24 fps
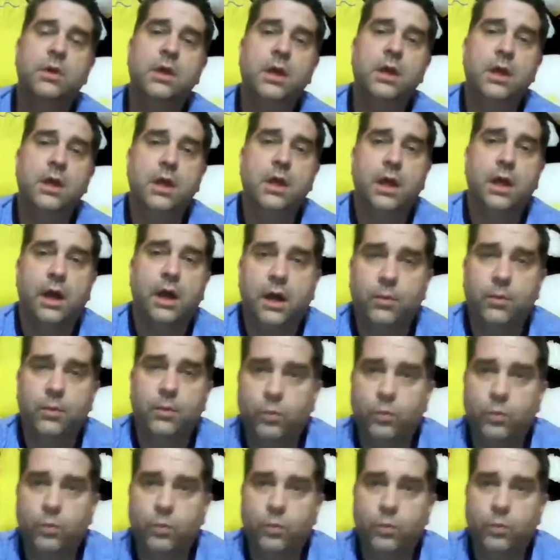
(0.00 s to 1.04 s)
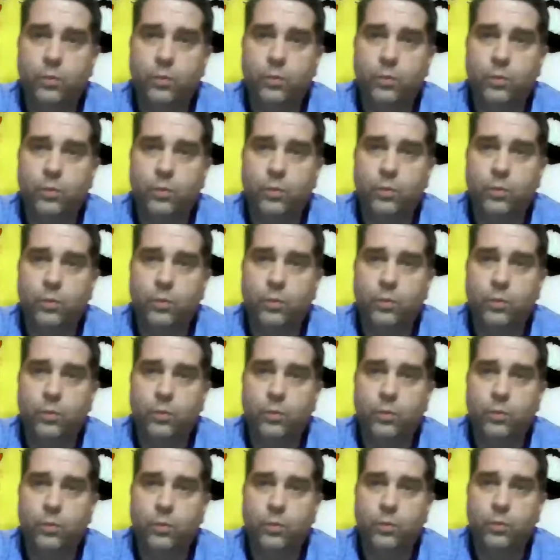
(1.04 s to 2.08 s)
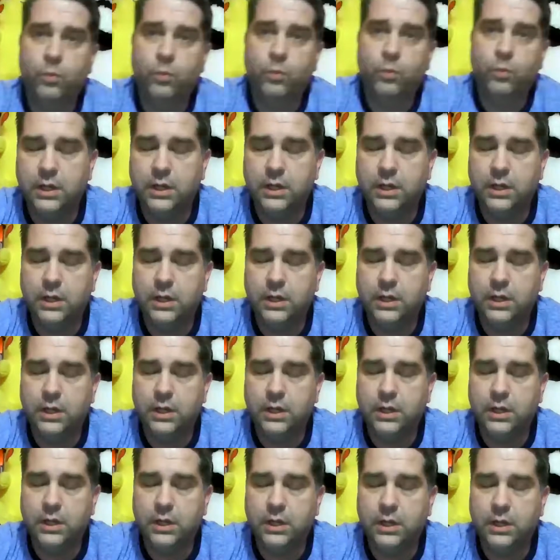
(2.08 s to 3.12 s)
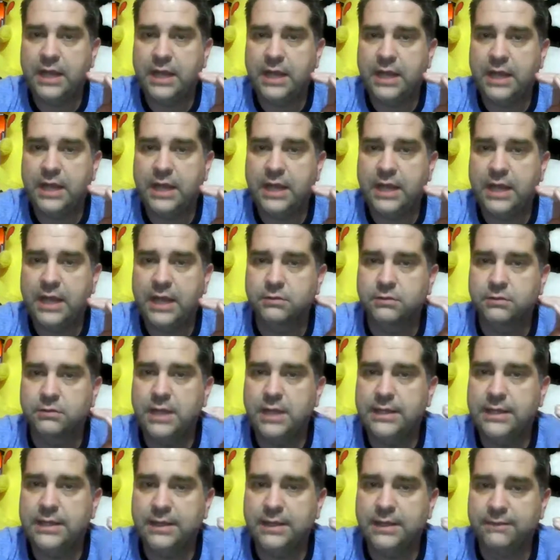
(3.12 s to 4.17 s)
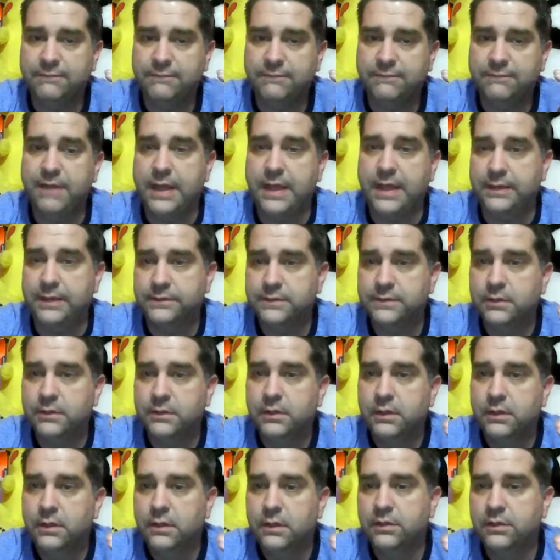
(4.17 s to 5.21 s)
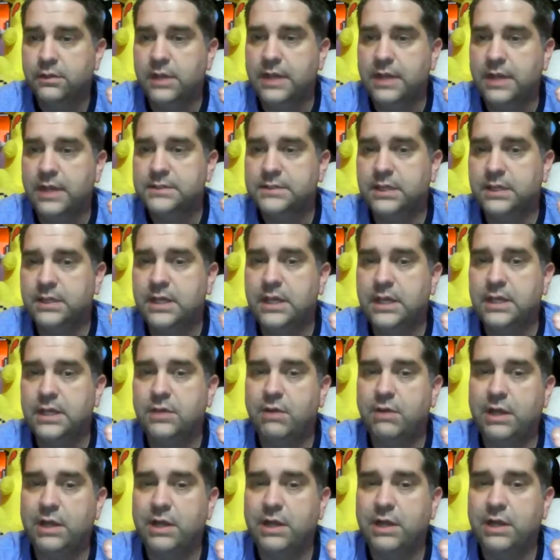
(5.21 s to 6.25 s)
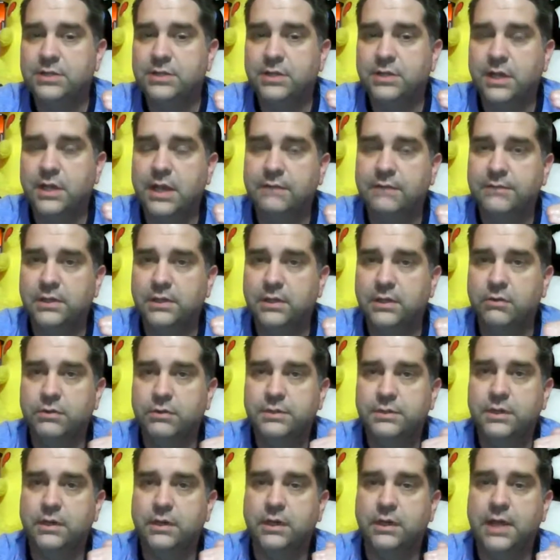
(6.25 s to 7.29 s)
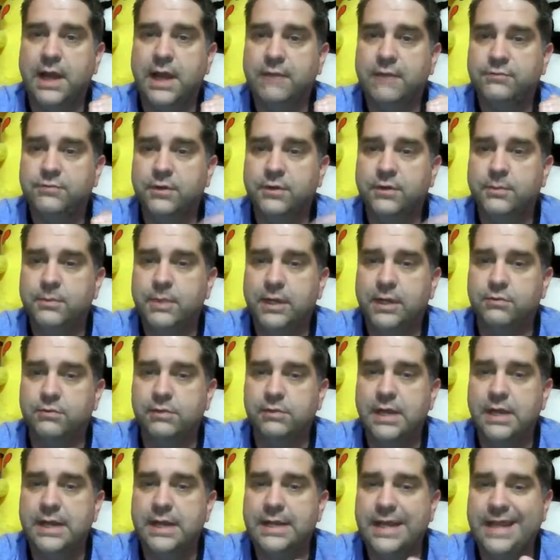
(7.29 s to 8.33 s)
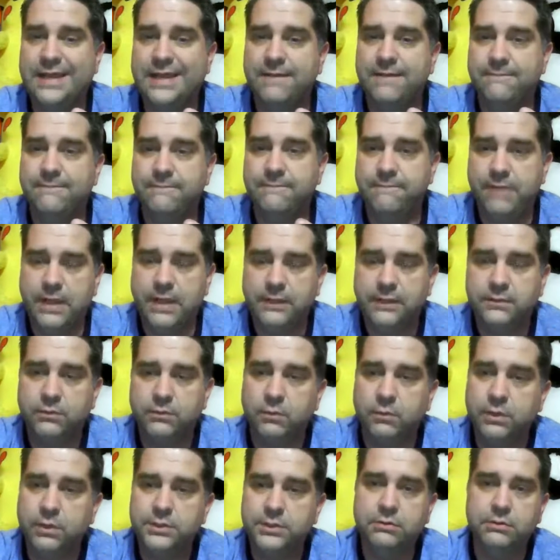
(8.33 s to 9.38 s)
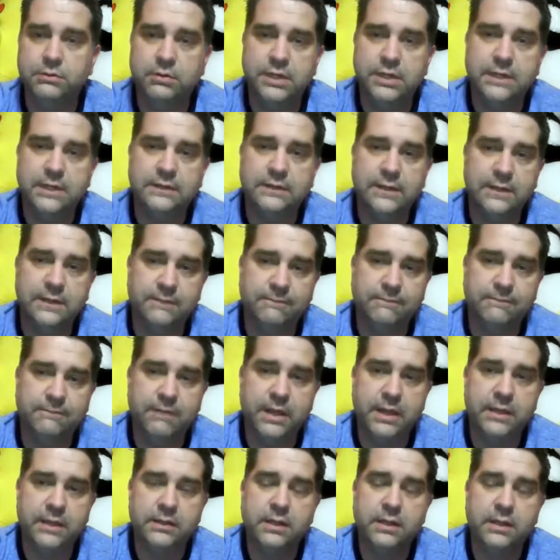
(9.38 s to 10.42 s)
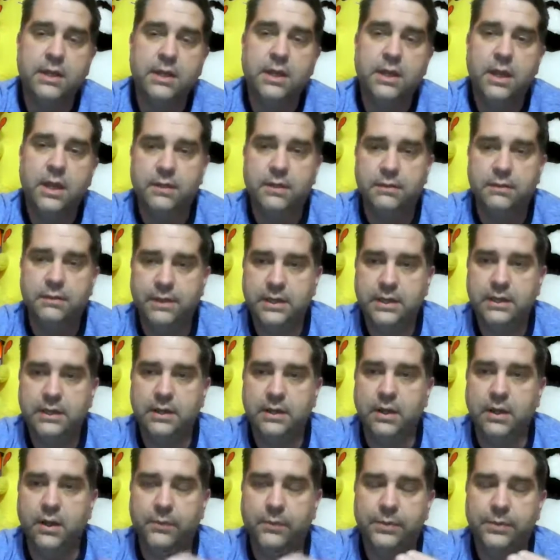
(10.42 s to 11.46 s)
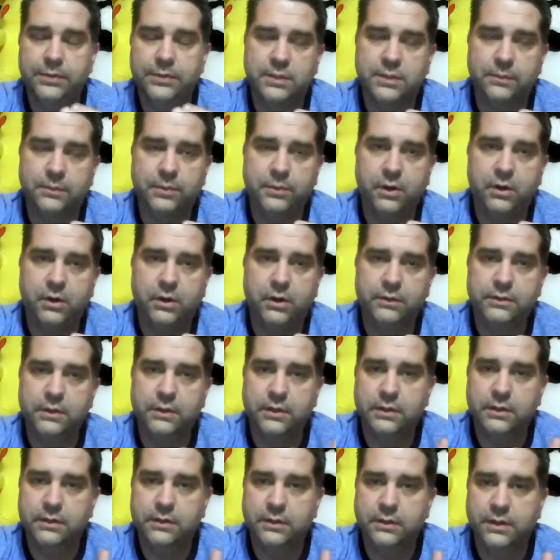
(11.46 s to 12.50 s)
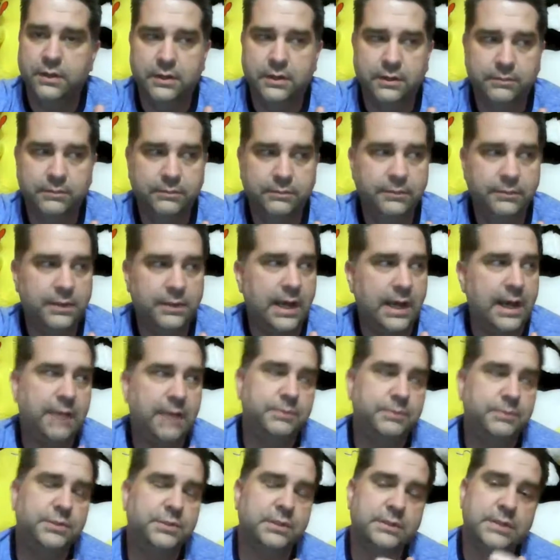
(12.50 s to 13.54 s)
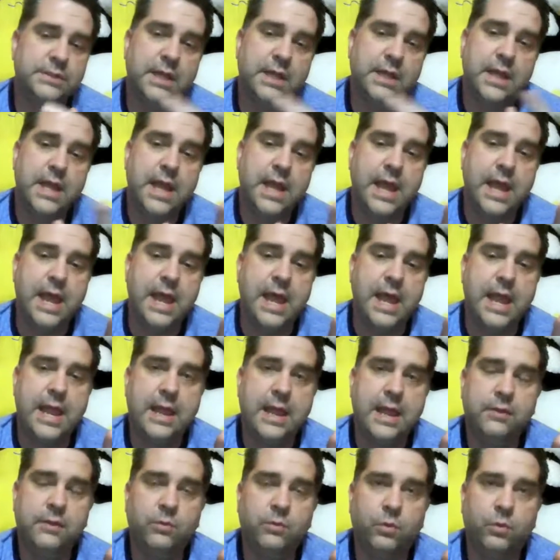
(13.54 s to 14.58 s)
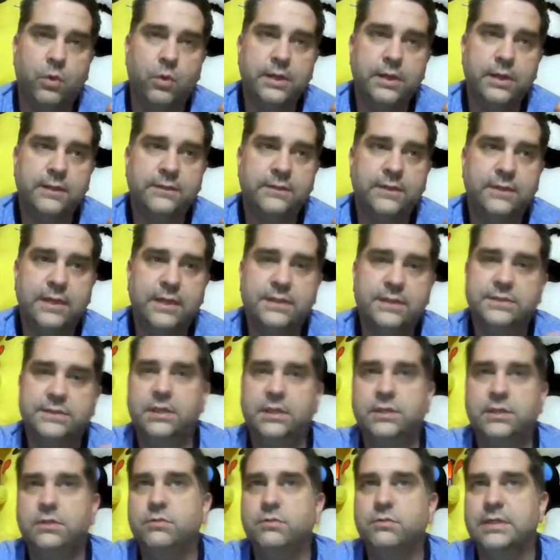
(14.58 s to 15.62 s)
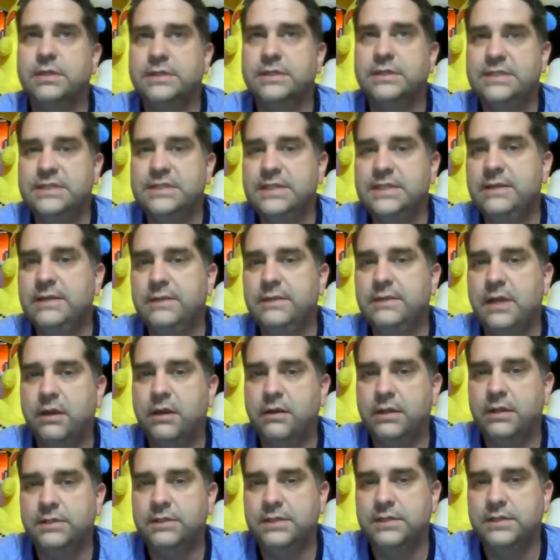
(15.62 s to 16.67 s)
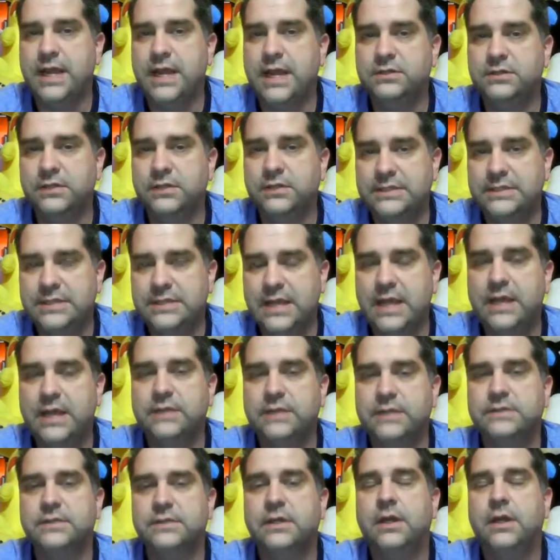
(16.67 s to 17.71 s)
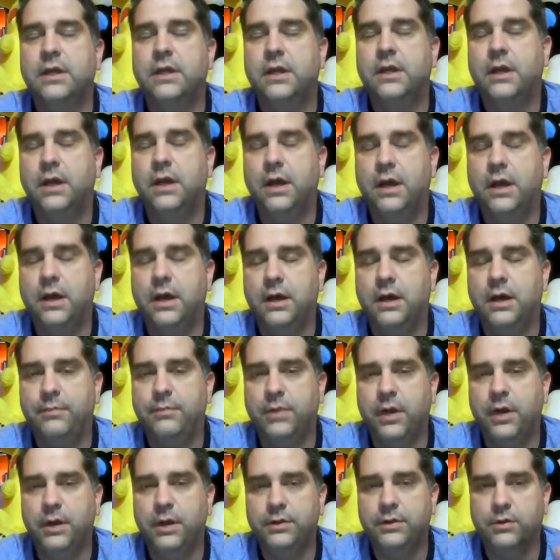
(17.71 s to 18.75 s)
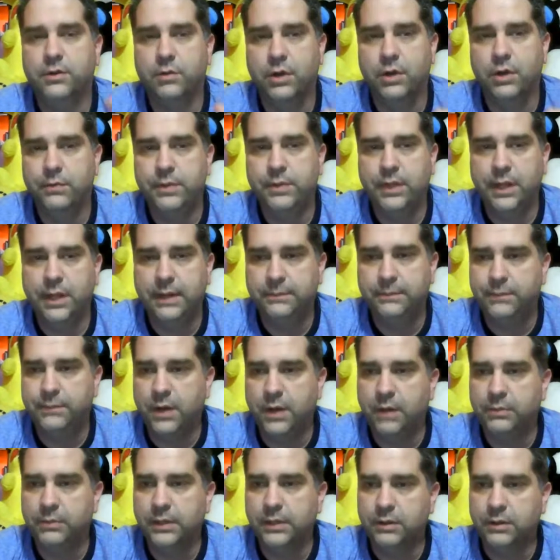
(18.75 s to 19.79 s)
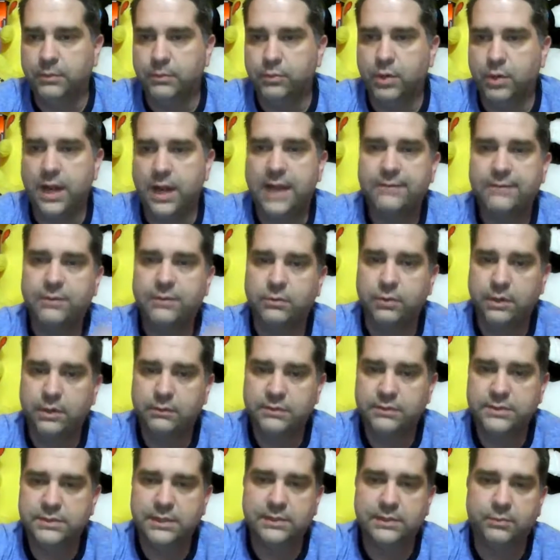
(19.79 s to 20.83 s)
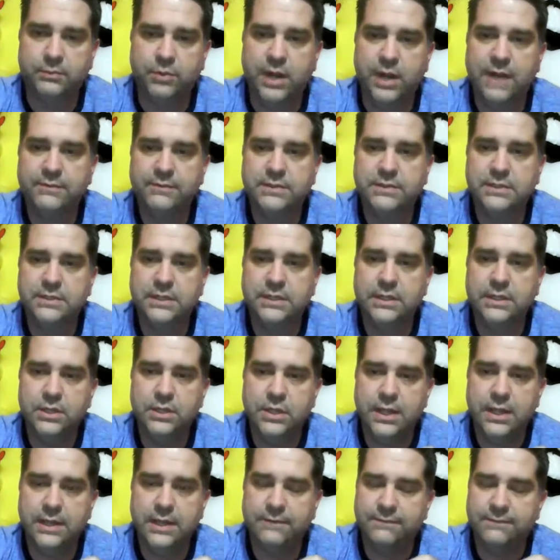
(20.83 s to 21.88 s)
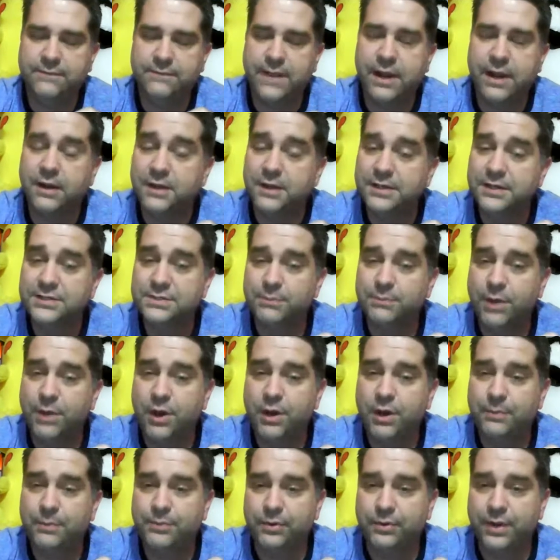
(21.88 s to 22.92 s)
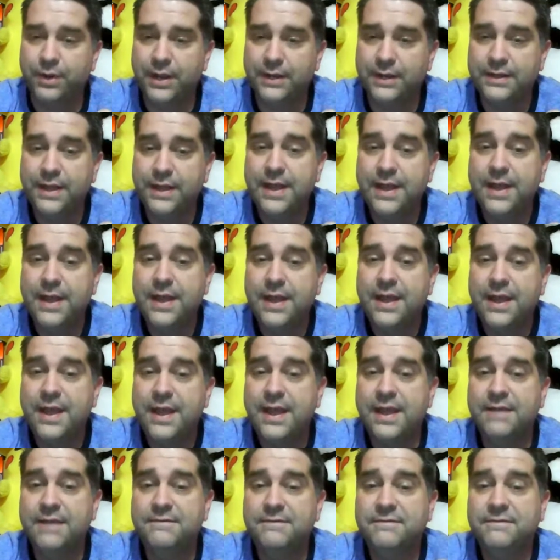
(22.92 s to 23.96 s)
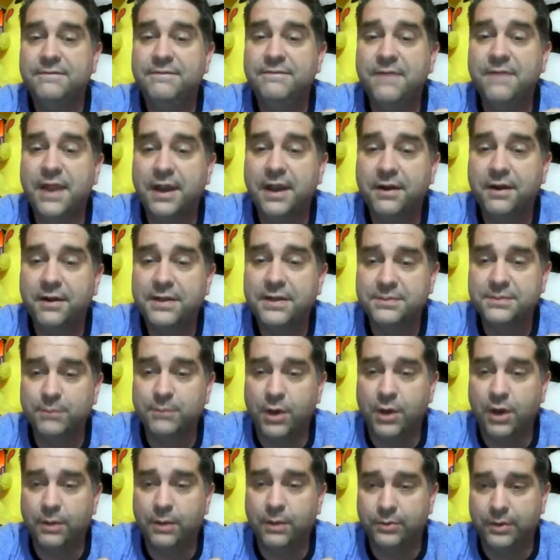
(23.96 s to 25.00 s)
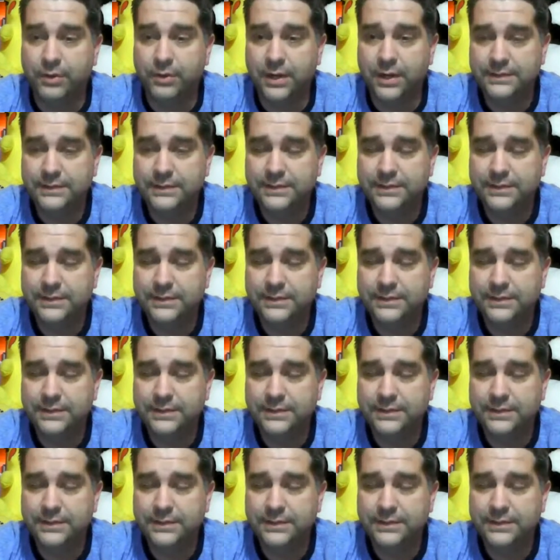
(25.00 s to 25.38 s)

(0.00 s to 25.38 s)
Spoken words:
one of the things if you want to do is you actually have to create an event. That's the key. You actually have to go into your live stream and create an event. Once you create the event, then it opens up all the options. And one of the things that you can see there is it actually says under where it would be like public or private, where you would set the privacy in very small print. In very small print,